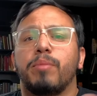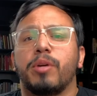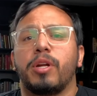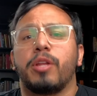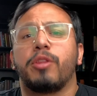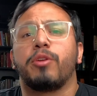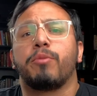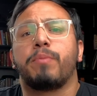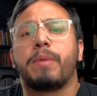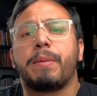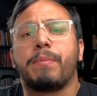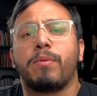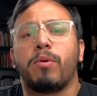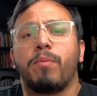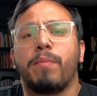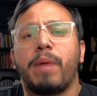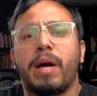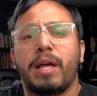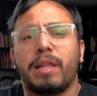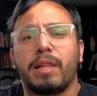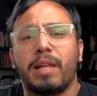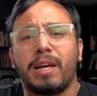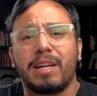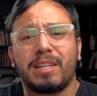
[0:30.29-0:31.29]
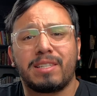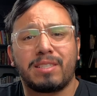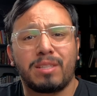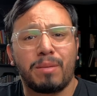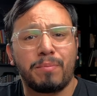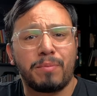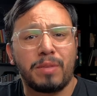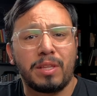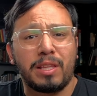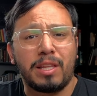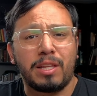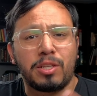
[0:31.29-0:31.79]
other people might like
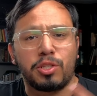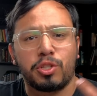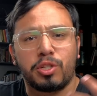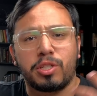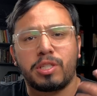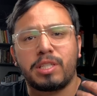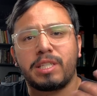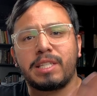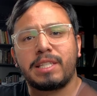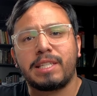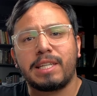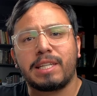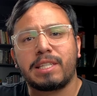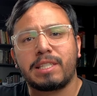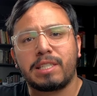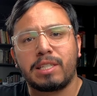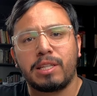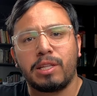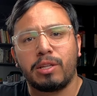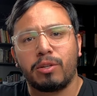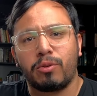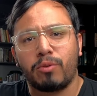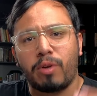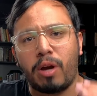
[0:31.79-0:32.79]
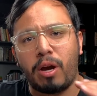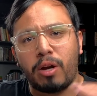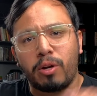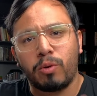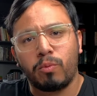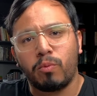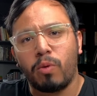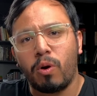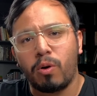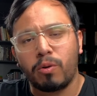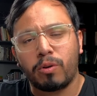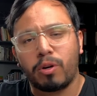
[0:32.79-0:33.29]
something that just sticks to the ground
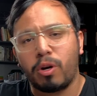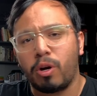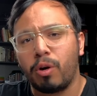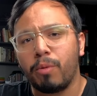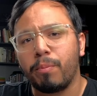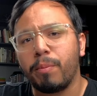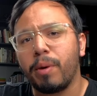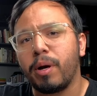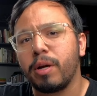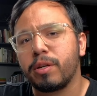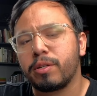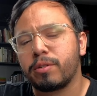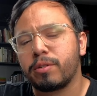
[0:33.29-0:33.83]
and won't go much